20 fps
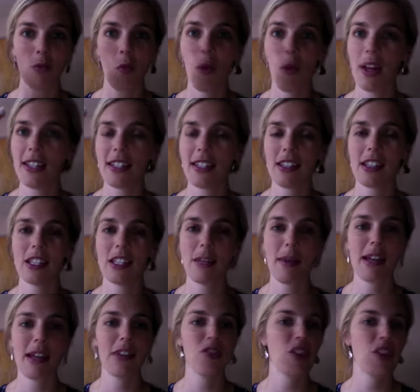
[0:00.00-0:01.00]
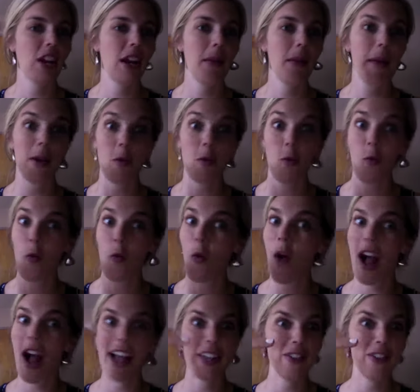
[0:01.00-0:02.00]
what's in the tomato jam, and
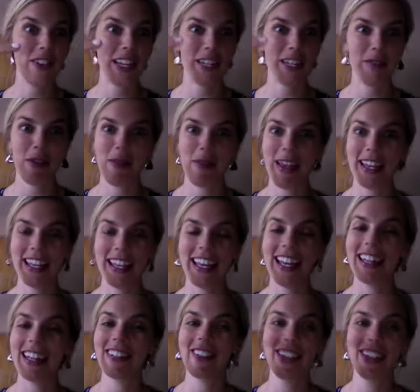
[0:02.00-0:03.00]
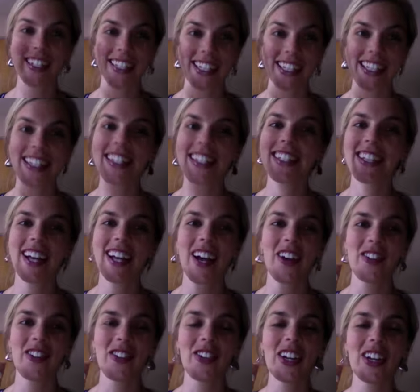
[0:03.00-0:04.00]
why you need to be making it because it's
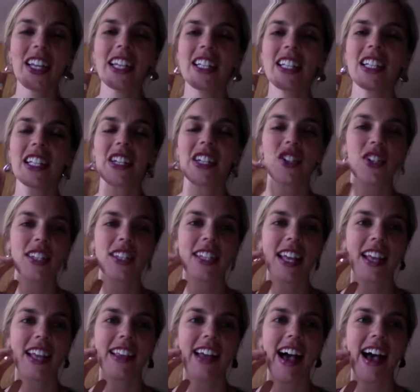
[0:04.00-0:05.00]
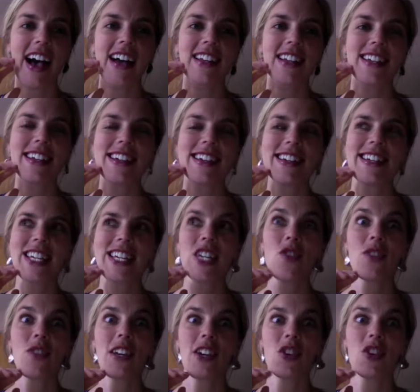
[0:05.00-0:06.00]
a really delicious thing that
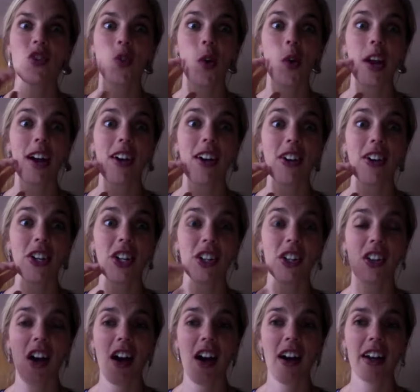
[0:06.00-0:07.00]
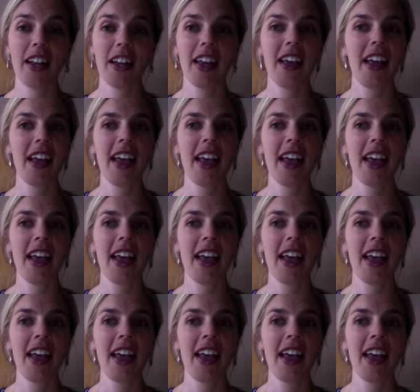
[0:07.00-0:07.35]
you can enjoy all year long.